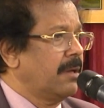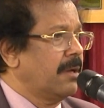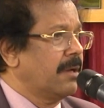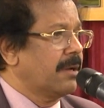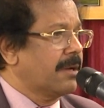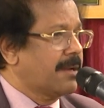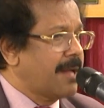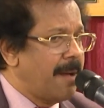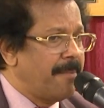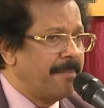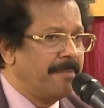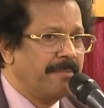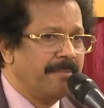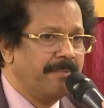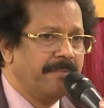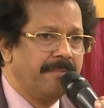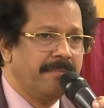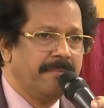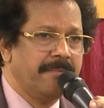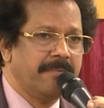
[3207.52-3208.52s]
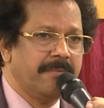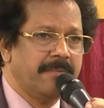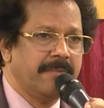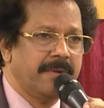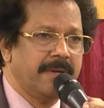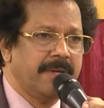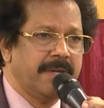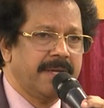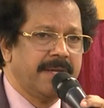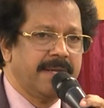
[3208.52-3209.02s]
Come,
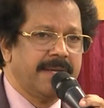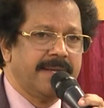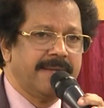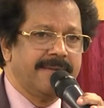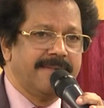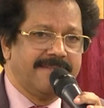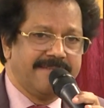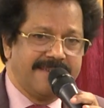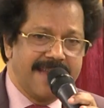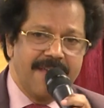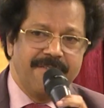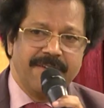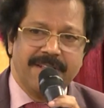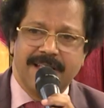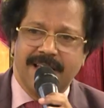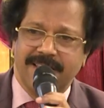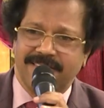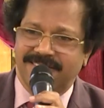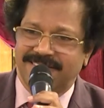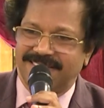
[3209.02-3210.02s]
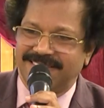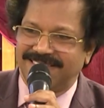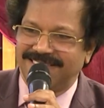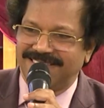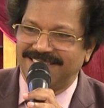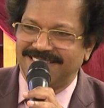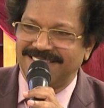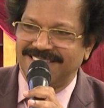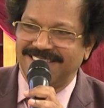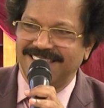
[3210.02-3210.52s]
stay with
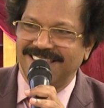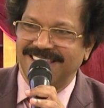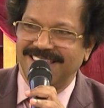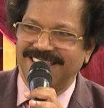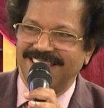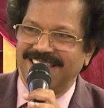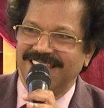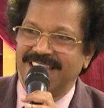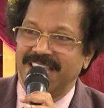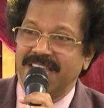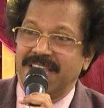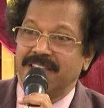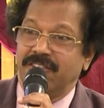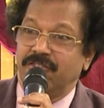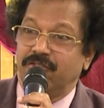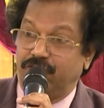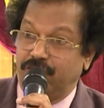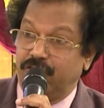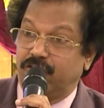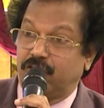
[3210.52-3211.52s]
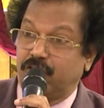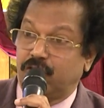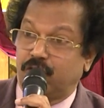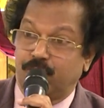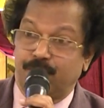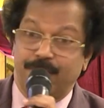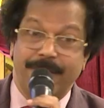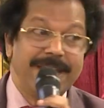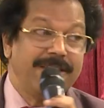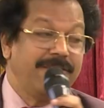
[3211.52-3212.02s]
us. Jesus
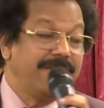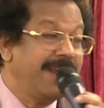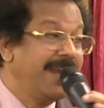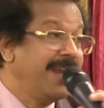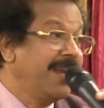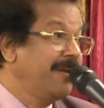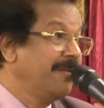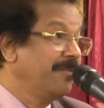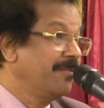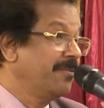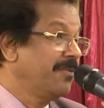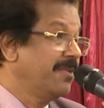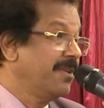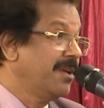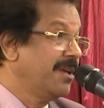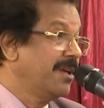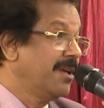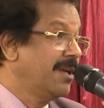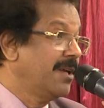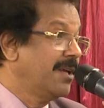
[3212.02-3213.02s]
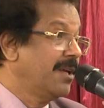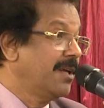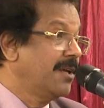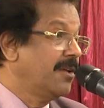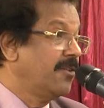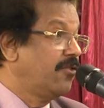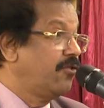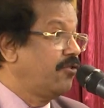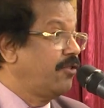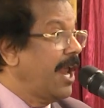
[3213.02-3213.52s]
went in,
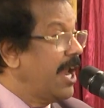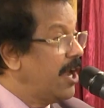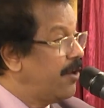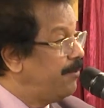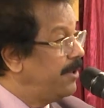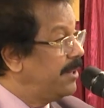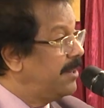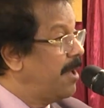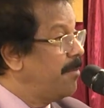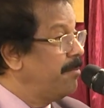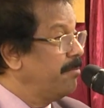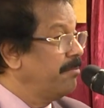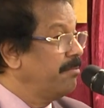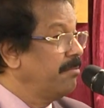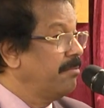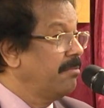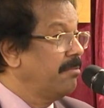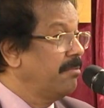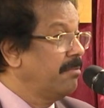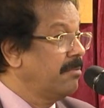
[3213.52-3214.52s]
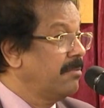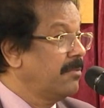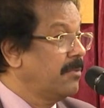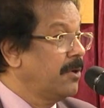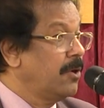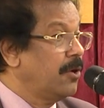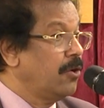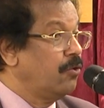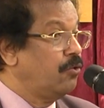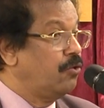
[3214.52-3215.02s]
stayed with them,
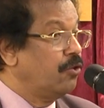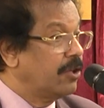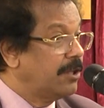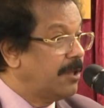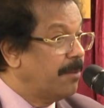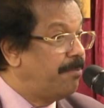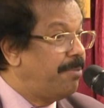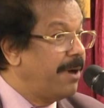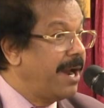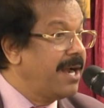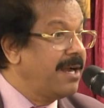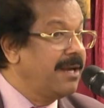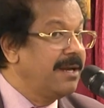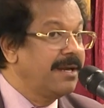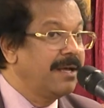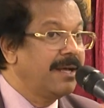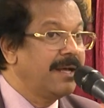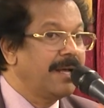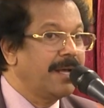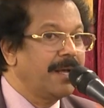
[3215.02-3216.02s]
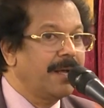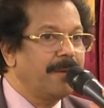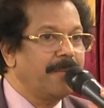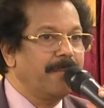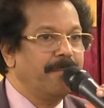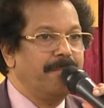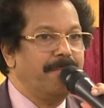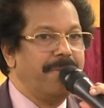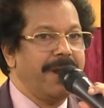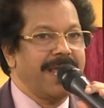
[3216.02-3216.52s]
took the bread,
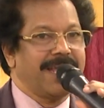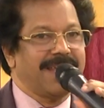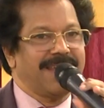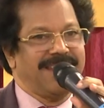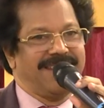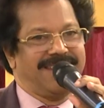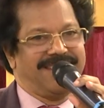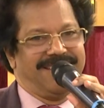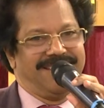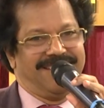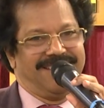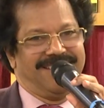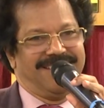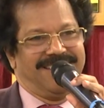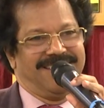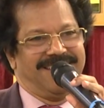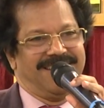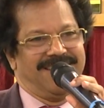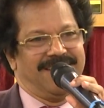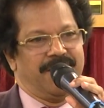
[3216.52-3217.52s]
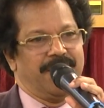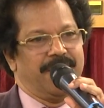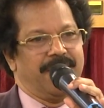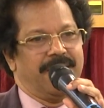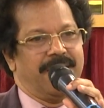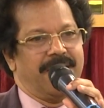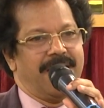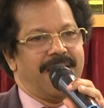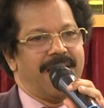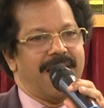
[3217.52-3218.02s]
break it,
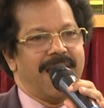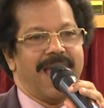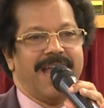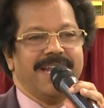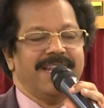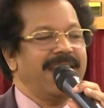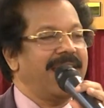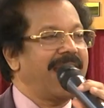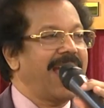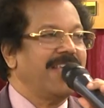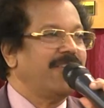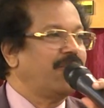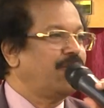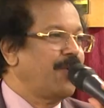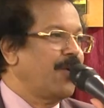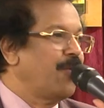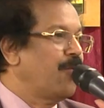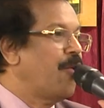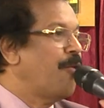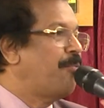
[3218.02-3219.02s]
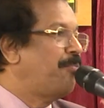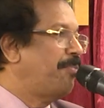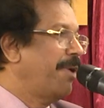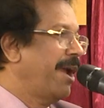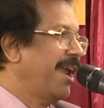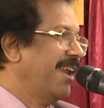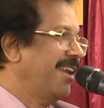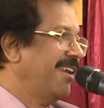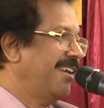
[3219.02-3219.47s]
and their eyes were opened.